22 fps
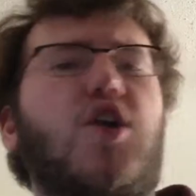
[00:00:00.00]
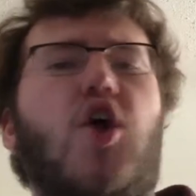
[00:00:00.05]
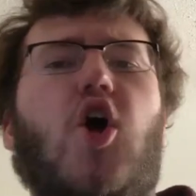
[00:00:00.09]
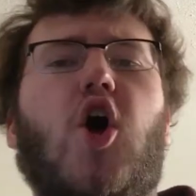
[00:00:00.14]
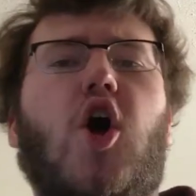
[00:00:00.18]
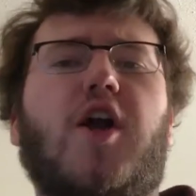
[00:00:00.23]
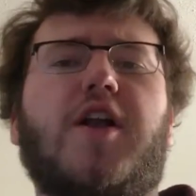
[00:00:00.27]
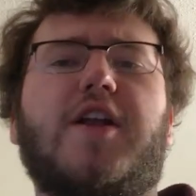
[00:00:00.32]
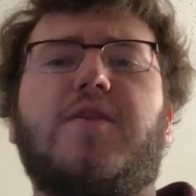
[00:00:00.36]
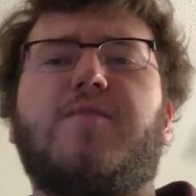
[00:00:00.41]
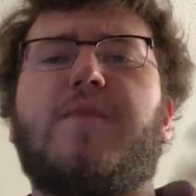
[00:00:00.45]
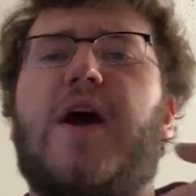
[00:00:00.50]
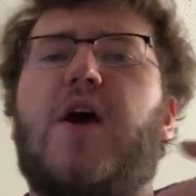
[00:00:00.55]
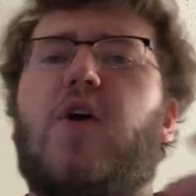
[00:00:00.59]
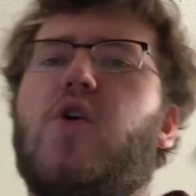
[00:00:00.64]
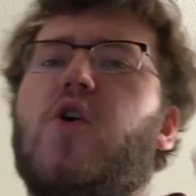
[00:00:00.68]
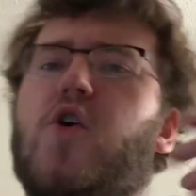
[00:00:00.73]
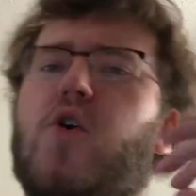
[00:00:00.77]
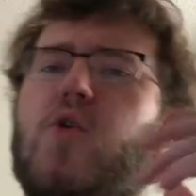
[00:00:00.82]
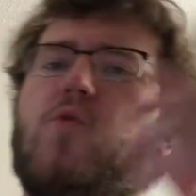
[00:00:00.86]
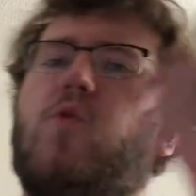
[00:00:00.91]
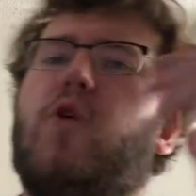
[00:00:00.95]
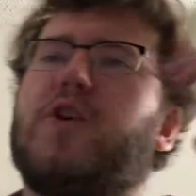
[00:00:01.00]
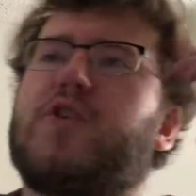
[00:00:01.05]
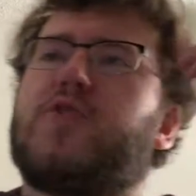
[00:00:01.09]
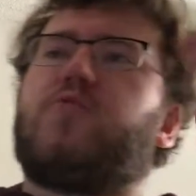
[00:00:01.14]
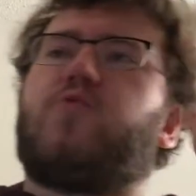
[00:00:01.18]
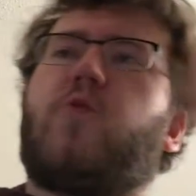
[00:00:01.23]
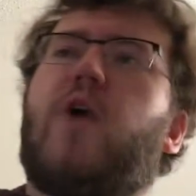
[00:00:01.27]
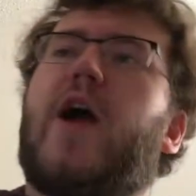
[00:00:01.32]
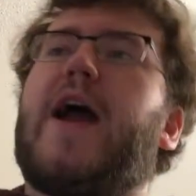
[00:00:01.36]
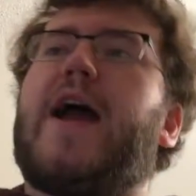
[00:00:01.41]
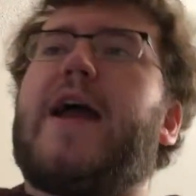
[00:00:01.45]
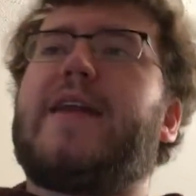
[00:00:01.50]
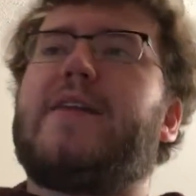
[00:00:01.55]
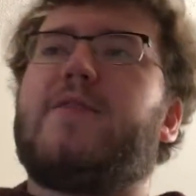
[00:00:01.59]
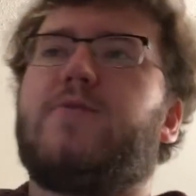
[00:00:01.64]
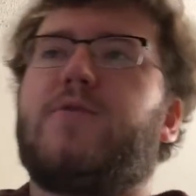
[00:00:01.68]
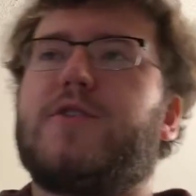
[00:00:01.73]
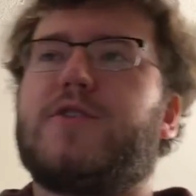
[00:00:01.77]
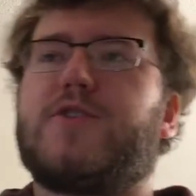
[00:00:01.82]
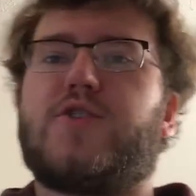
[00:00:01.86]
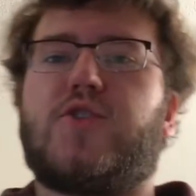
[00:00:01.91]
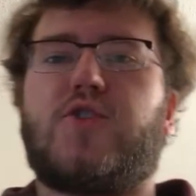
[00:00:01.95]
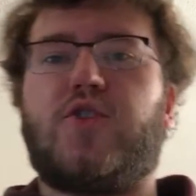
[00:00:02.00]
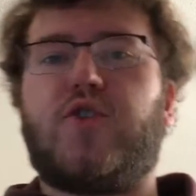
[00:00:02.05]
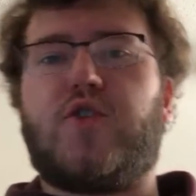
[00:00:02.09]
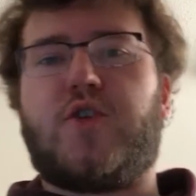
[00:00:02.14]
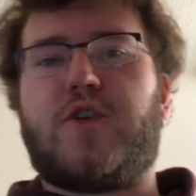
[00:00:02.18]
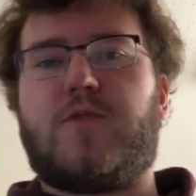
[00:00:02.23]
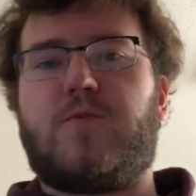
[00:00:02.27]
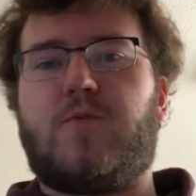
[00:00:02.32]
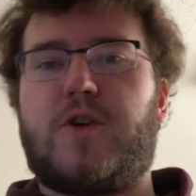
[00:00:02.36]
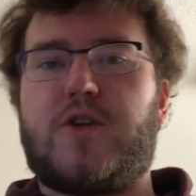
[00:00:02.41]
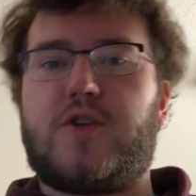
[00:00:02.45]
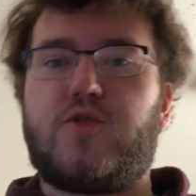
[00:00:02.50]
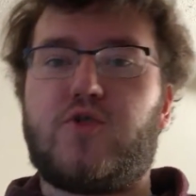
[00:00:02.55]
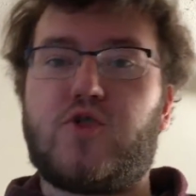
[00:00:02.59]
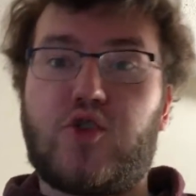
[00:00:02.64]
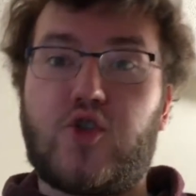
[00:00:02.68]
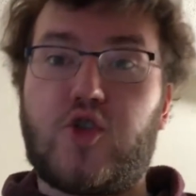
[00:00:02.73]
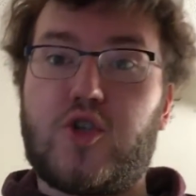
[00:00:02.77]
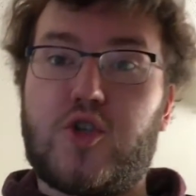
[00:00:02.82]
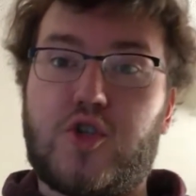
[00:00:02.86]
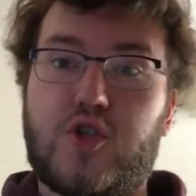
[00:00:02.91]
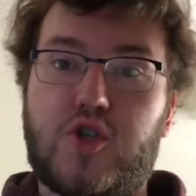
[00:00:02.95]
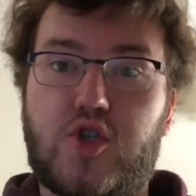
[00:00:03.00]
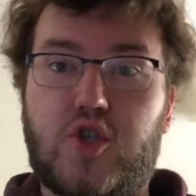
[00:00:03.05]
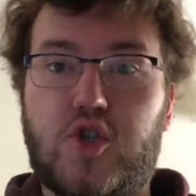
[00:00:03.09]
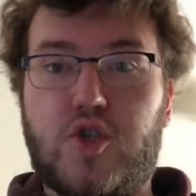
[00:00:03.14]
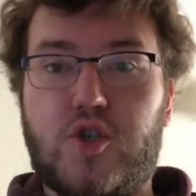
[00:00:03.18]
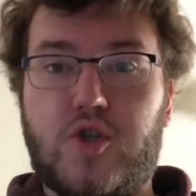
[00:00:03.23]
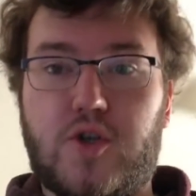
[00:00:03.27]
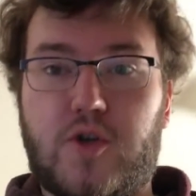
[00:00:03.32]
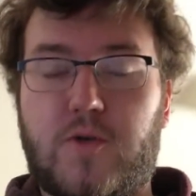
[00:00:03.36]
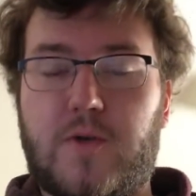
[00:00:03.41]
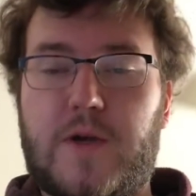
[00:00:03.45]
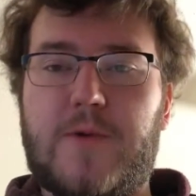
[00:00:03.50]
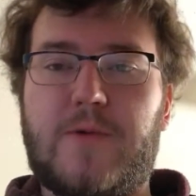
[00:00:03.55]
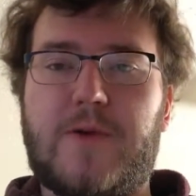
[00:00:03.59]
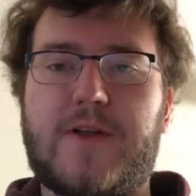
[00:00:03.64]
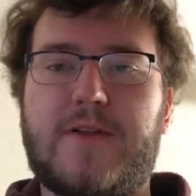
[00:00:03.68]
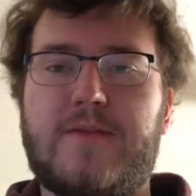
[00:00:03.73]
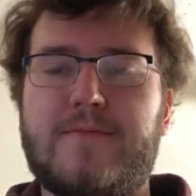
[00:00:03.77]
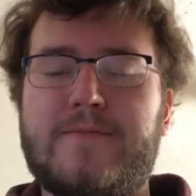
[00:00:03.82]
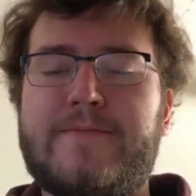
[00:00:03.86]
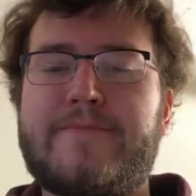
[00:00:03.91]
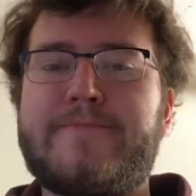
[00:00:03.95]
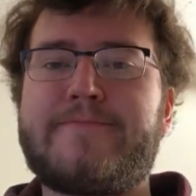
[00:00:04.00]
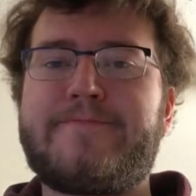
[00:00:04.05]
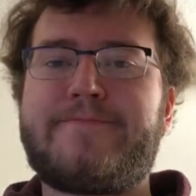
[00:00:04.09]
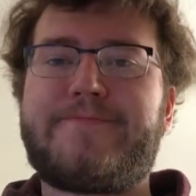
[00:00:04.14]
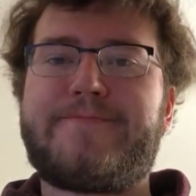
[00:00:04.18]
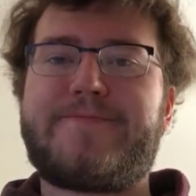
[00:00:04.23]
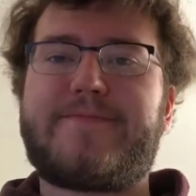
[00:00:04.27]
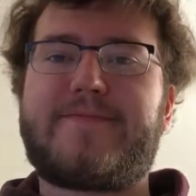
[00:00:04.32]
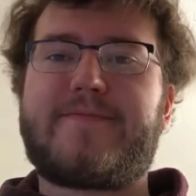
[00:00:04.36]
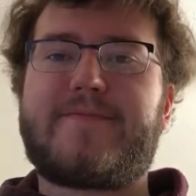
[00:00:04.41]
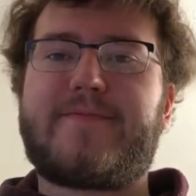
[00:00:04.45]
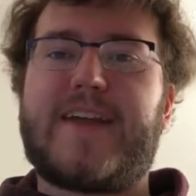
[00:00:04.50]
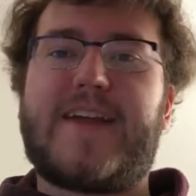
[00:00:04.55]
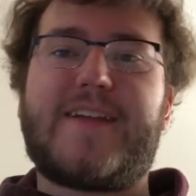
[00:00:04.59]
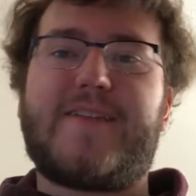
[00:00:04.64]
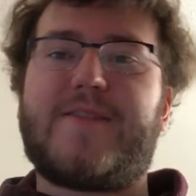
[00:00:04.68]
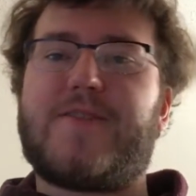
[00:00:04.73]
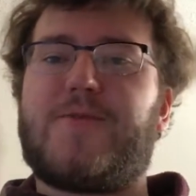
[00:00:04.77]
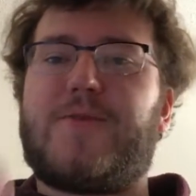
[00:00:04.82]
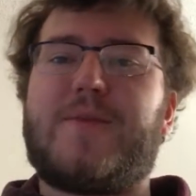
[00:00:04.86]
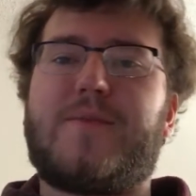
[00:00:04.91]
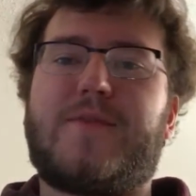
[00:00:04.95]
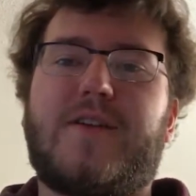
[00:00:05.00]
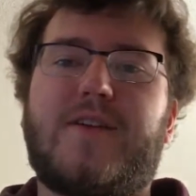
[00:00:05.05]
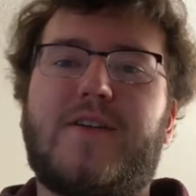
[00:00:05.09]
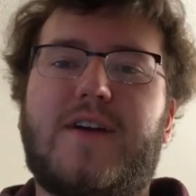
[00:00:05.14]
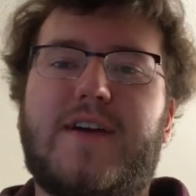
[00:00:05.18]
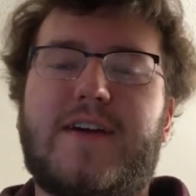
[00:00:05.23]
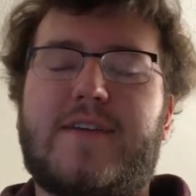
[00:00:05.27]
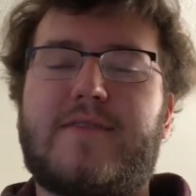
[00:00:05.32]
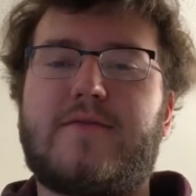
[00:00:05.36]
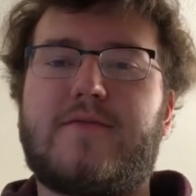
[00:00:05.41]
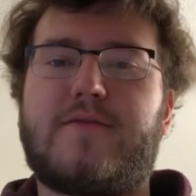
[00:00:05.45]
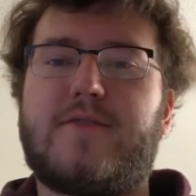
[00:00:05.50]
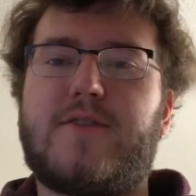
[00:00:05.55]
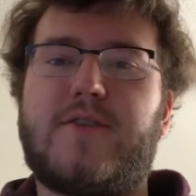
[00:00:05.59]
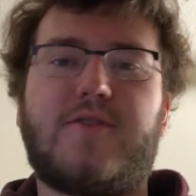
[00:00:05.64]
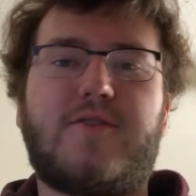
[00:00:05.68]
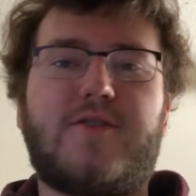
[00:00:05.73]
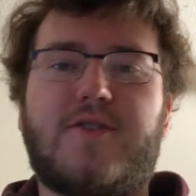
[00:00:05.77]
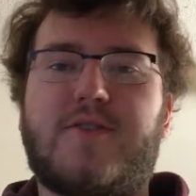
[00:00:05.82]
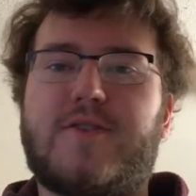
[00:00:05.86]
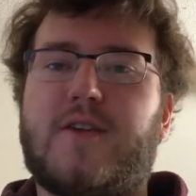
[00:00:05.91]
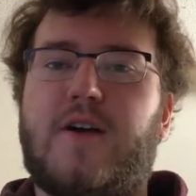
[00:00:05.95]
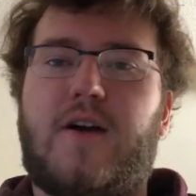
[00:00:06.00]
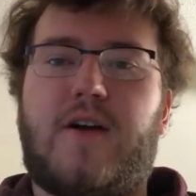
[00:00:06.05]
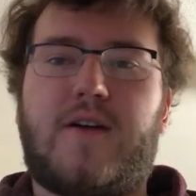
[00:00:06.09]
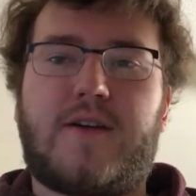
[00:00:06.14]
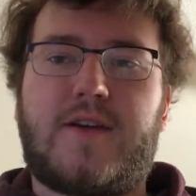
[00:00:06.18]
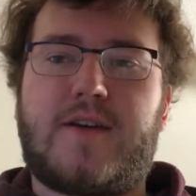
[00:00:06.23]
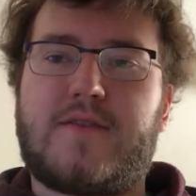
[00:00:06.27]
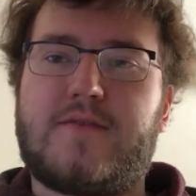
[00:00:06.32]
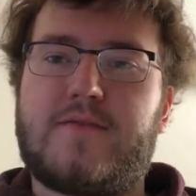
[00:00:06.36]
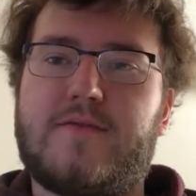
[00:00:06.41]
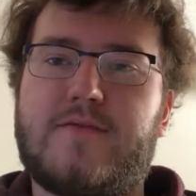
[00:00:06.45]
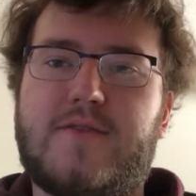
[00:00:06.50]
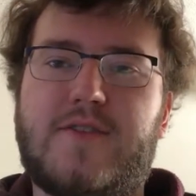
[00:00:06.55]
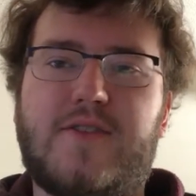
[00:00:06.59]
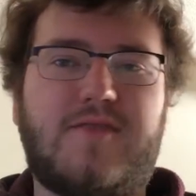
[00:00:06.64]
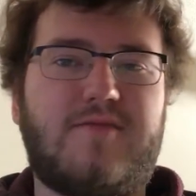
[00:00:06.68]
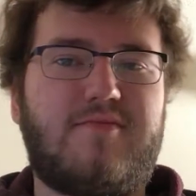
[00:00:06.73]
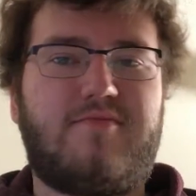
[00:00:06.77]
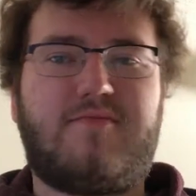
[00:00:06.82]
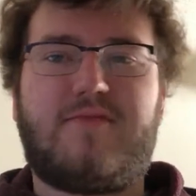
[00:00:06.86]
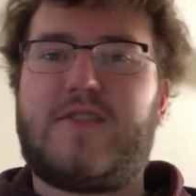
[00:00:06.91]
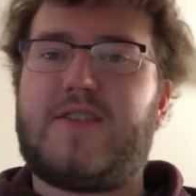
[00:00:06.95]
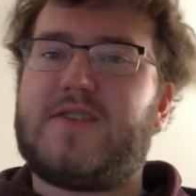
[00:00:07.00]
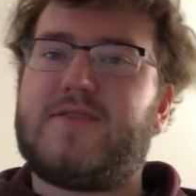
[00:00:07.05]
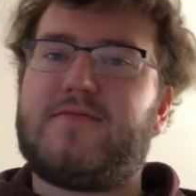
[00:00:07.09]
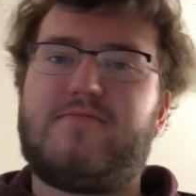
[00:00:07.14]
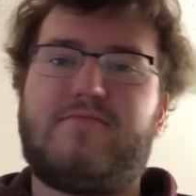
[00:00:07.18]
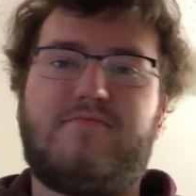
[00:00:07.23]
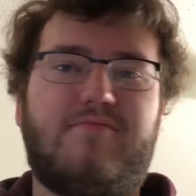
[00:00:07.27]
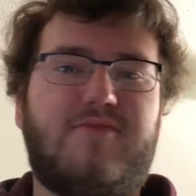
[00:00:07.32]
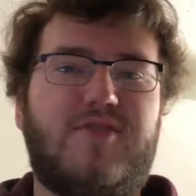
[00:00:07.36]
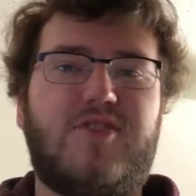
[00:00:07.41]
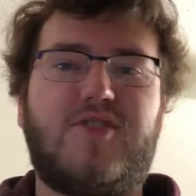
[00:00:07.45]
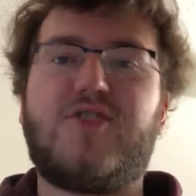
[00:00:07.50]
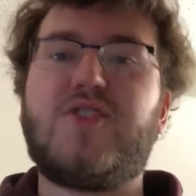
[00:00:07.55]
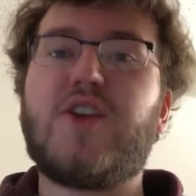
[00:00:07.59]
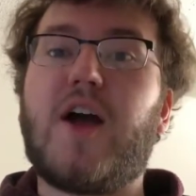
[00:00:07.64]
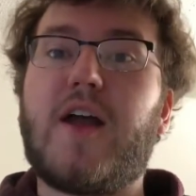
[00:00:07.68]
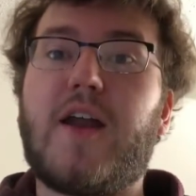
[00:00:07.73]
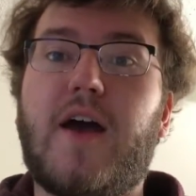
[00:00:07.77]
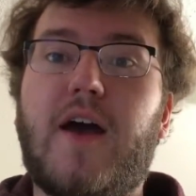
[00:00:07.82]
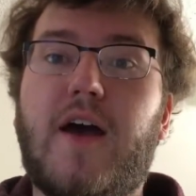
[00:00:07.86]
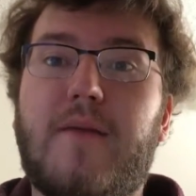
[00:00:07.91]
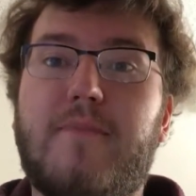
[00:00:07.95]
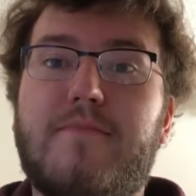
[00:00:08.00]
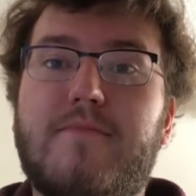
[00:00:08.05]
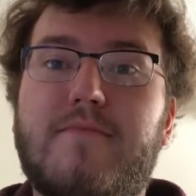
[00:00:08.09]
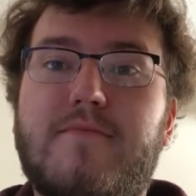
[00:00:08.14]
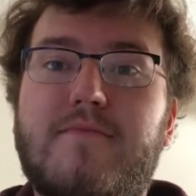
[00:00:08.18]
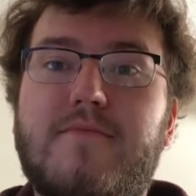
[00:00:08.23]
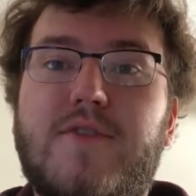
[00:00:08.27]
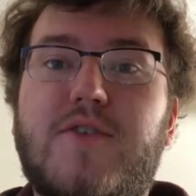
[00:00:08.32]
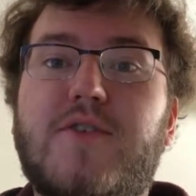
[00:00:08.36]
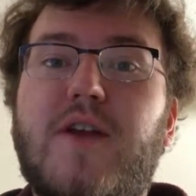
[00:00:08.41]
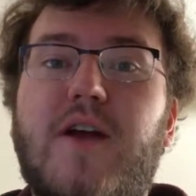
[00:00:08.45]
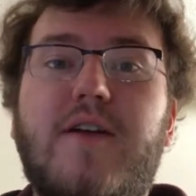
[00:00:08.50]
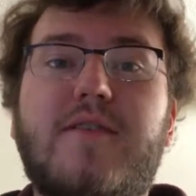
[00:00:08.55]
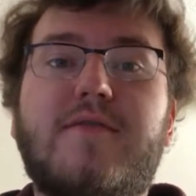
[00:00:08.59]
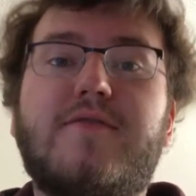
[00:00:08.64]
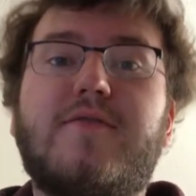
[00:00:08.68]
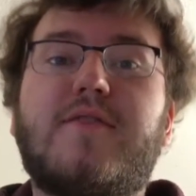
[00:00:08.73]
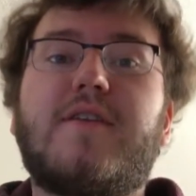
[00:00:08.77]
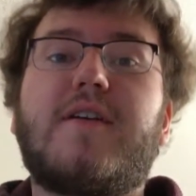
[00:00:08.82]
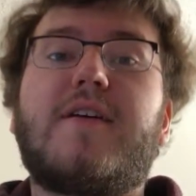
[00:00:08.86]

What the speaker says: and on about what's right and what's good and what you should and shouldn't agree with, and then the women are like, "You're just talking. Just shut up. You're not.